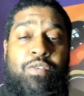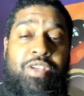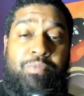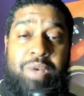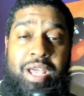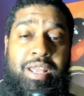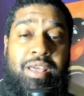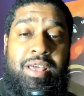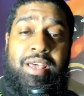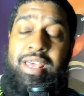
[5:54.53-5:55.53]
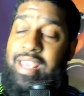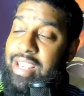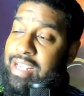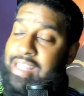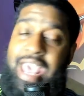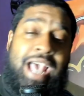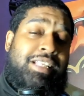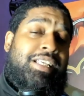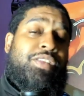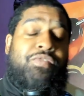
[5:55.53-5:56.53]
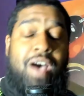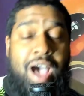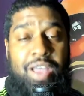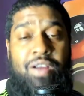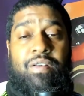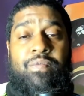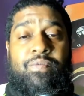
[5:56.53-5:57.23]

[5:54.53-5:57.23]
him his money, his ass is fired.